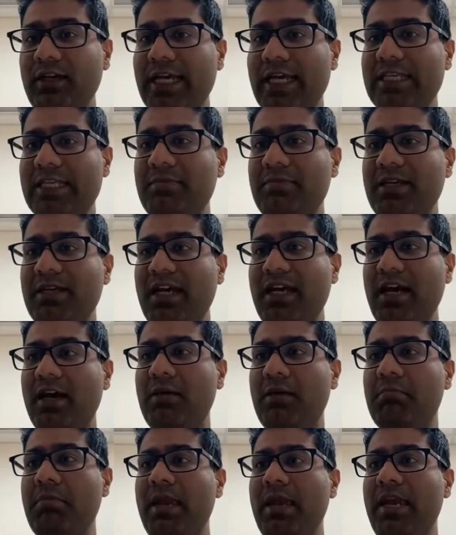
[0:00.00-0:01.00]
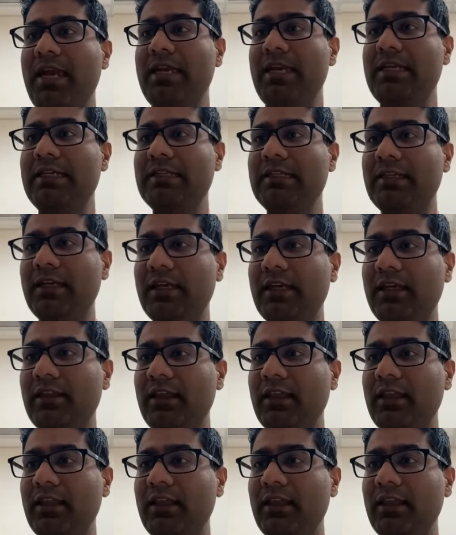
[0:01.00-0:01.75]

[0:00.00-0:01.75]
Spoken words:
has been amazing.